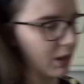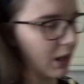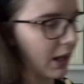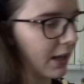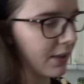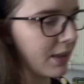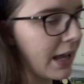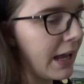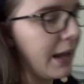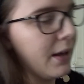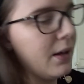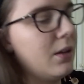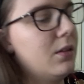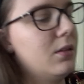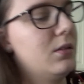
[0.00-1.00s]
and
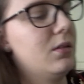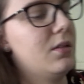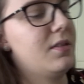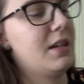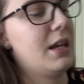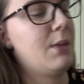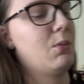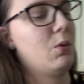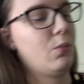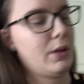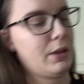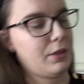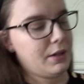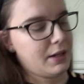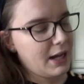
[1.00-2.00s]
then the same
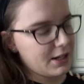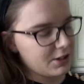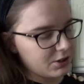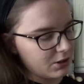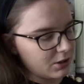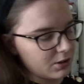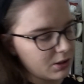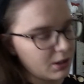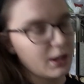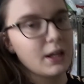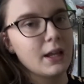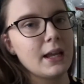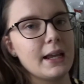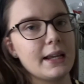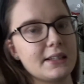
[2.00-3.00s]
with the kettle.
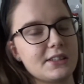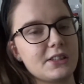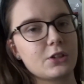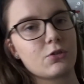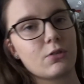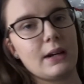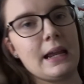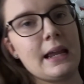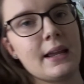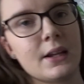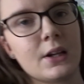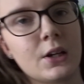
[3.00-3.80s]
It's the grey